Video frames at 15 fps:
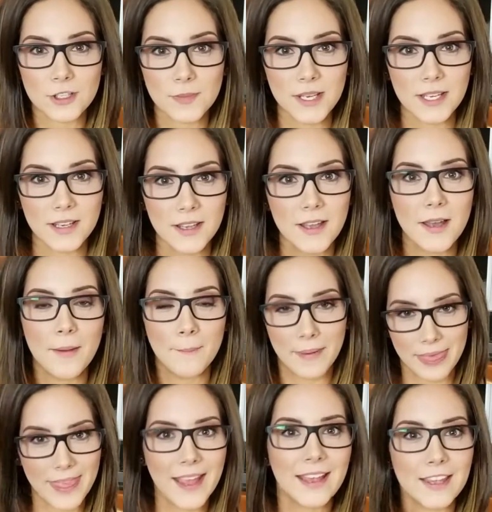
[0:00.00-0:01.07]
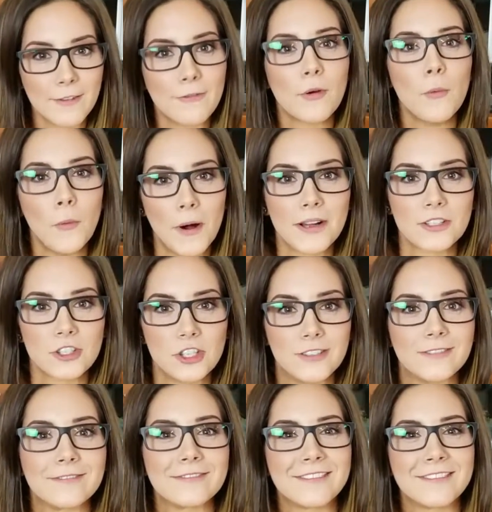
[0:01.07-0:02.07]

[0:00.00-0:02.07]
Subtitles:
me, but thank you for watching.